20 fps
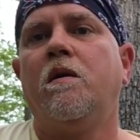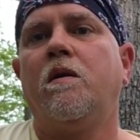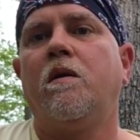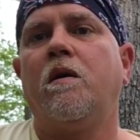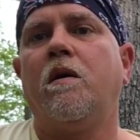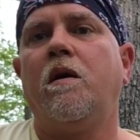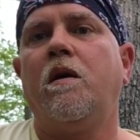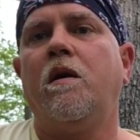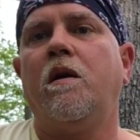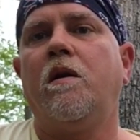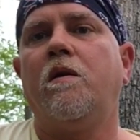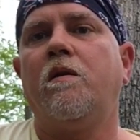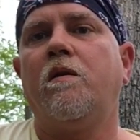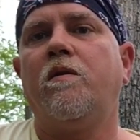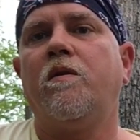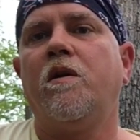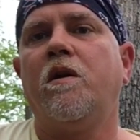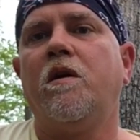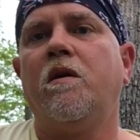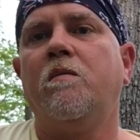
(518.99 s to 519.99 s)
Alright, and the
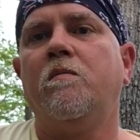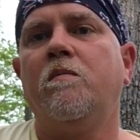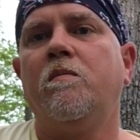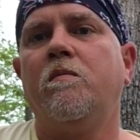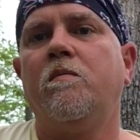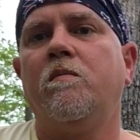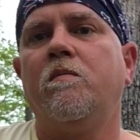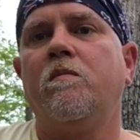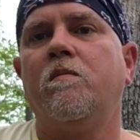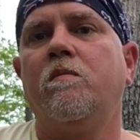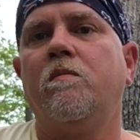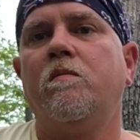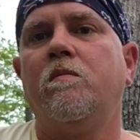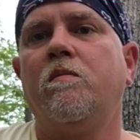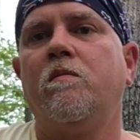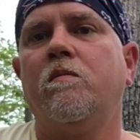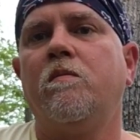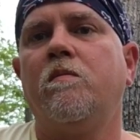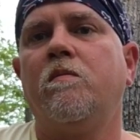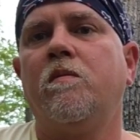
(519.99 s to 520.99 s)
thumb
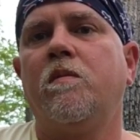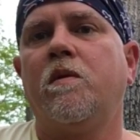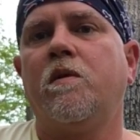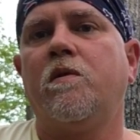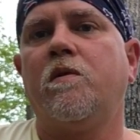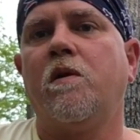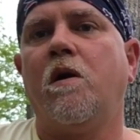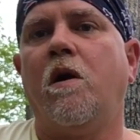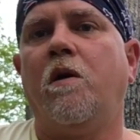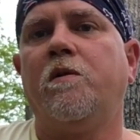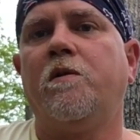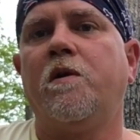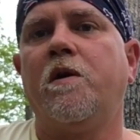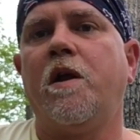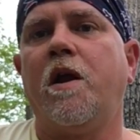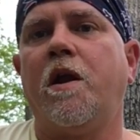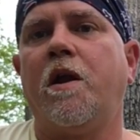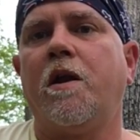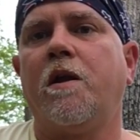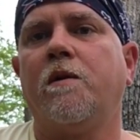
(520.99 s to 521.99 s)
is
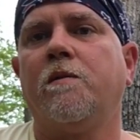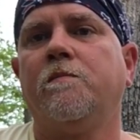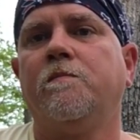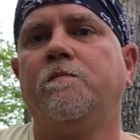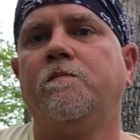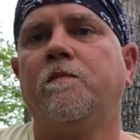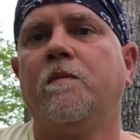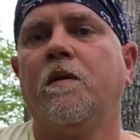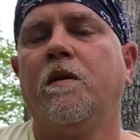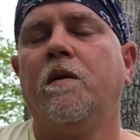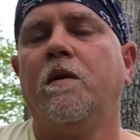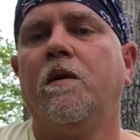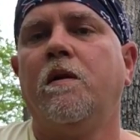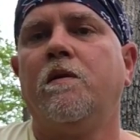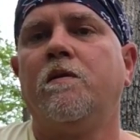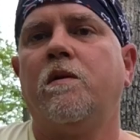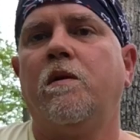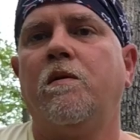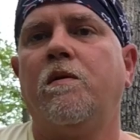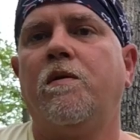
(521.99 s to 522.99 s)
alternating.
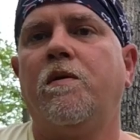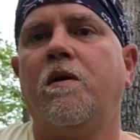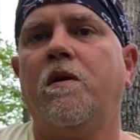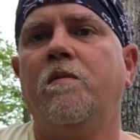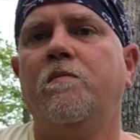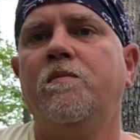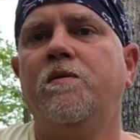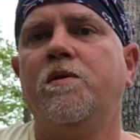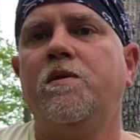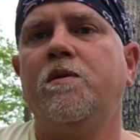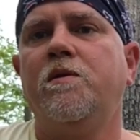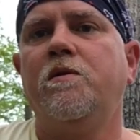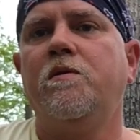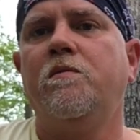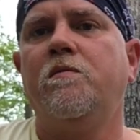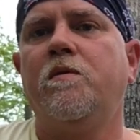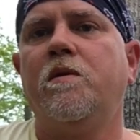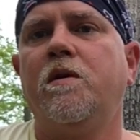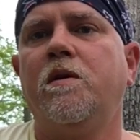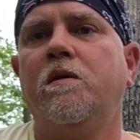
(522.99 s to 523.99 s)
So thumb
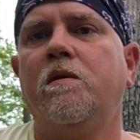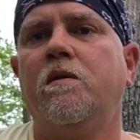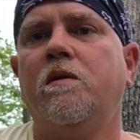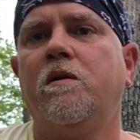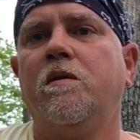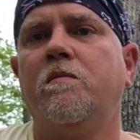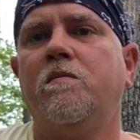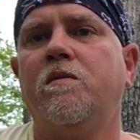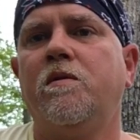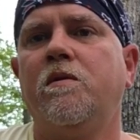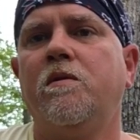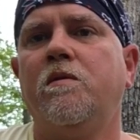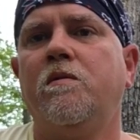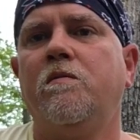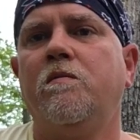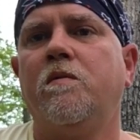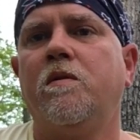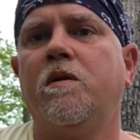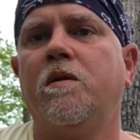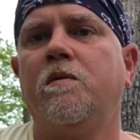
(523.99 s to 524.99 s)
2, 1, thumb 2,
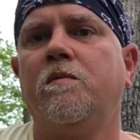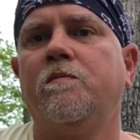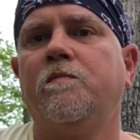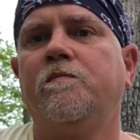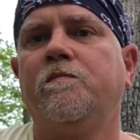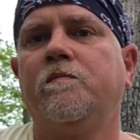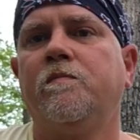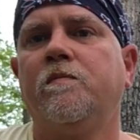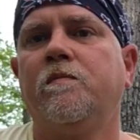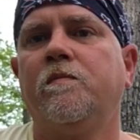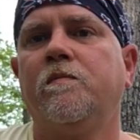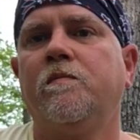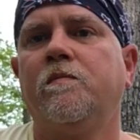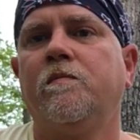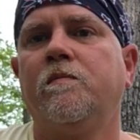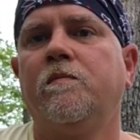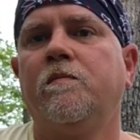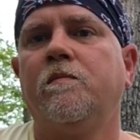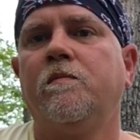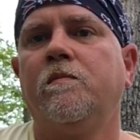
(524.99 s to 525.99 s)

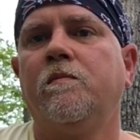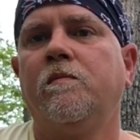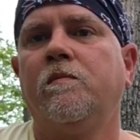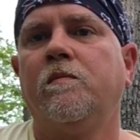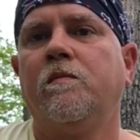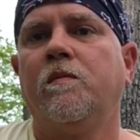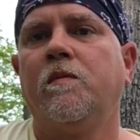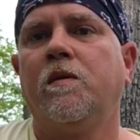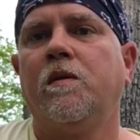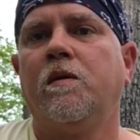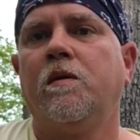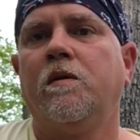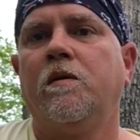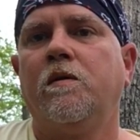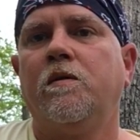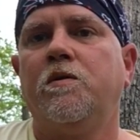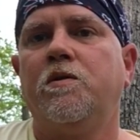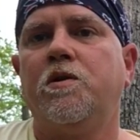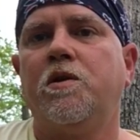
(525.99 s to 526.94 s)
1.